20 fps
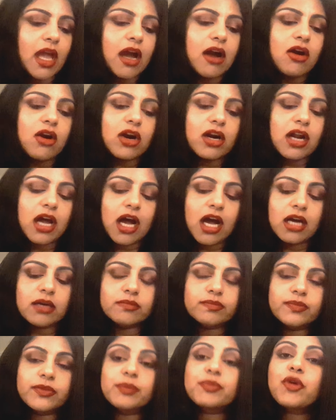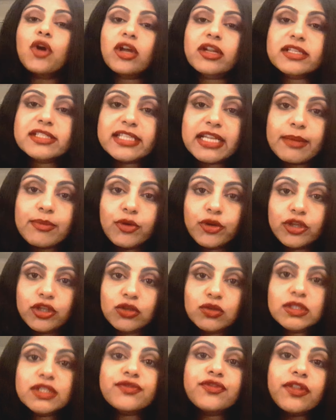are the products that I'm going to
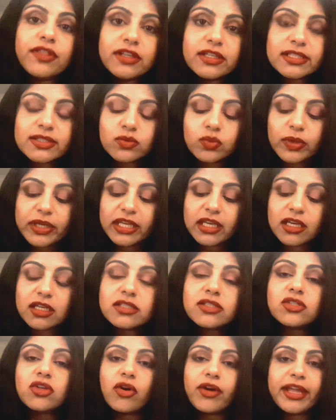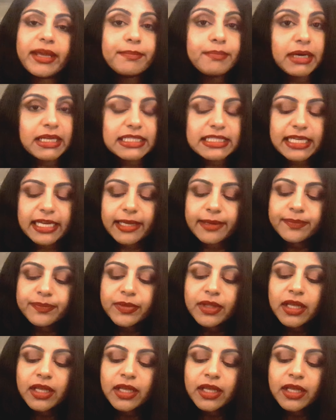use for this week, starting Monday.